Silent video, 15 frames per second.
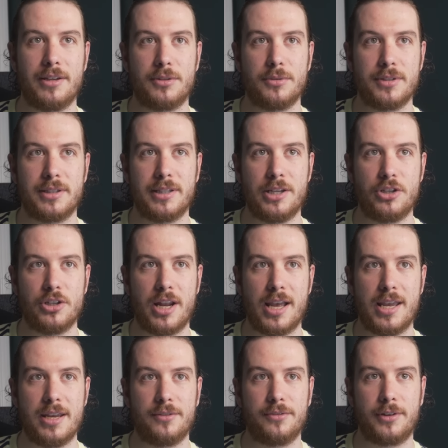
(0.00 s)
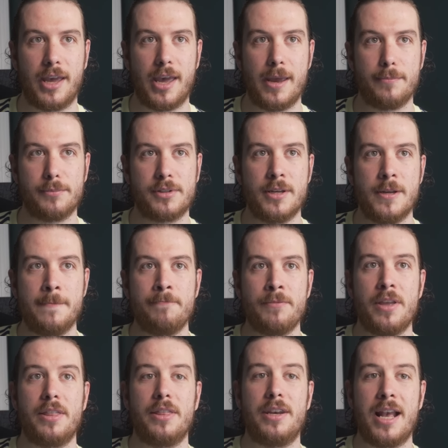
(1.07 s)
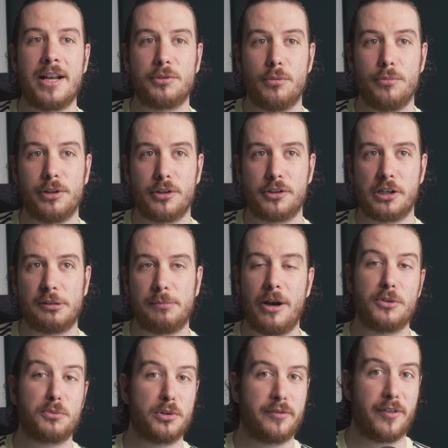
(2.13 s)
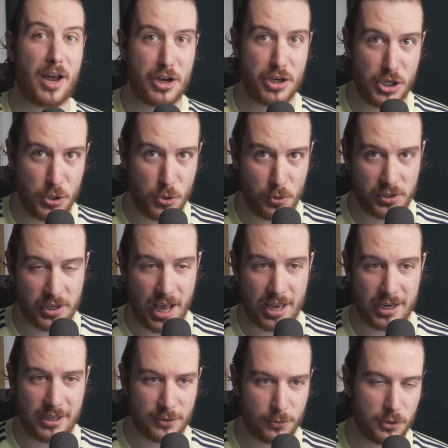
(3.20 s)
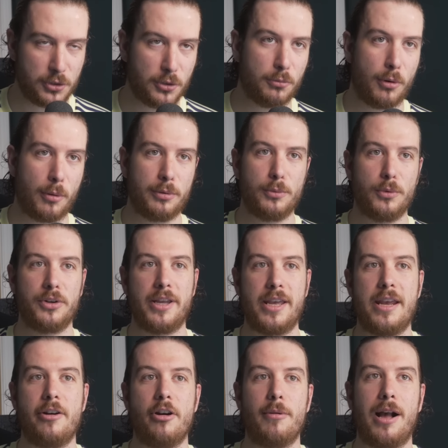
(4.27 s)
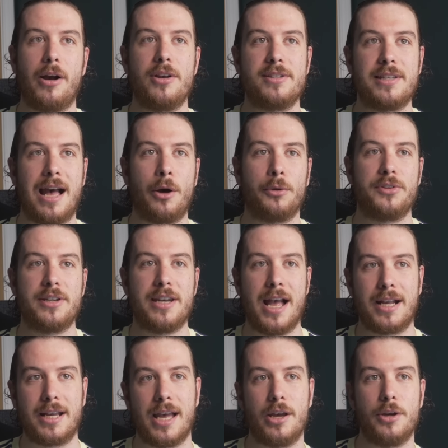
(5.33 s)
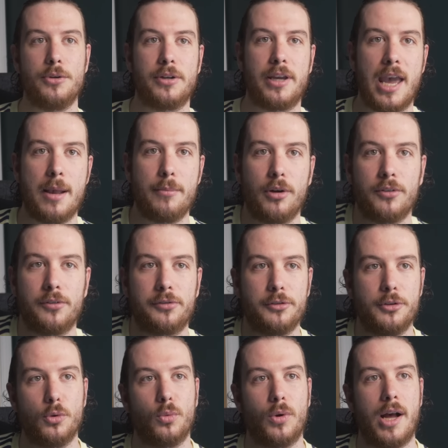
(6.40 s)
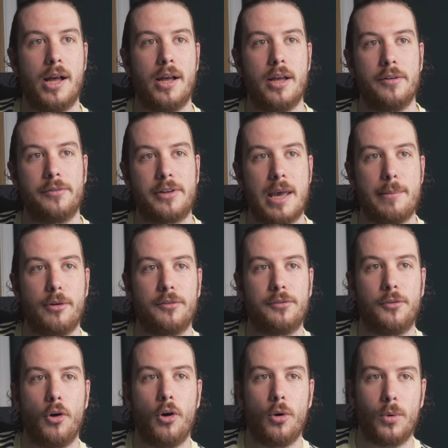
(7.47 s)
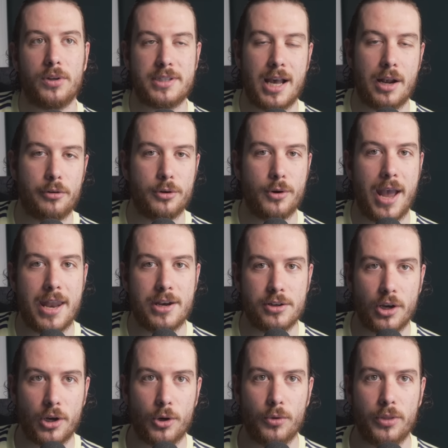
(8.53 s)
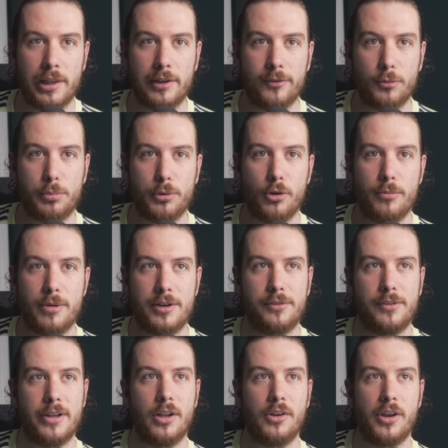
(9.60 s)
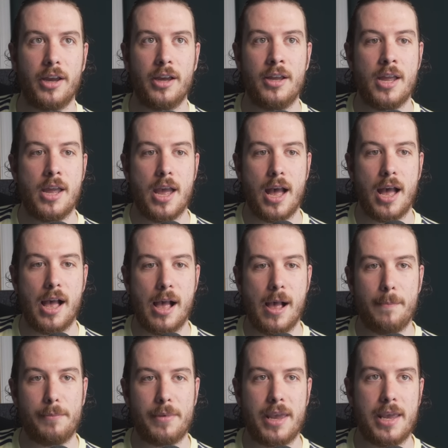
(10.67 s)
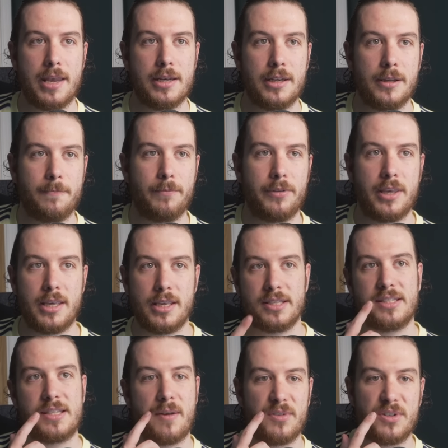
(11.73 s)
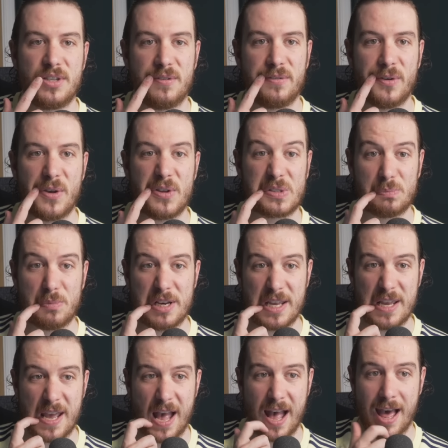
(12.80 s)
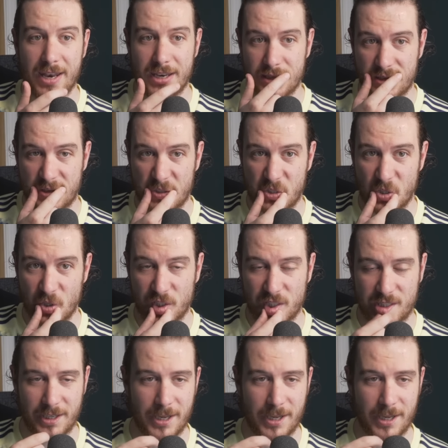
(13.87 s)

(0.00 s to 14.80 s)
Leeds United games. The next one we're going to talk about is one of our new signings, which you'll probably want to hear about, is Al Tanaka, who came on for Wataru Endo, the Liverpool midfielder, in the 71st minute, and just,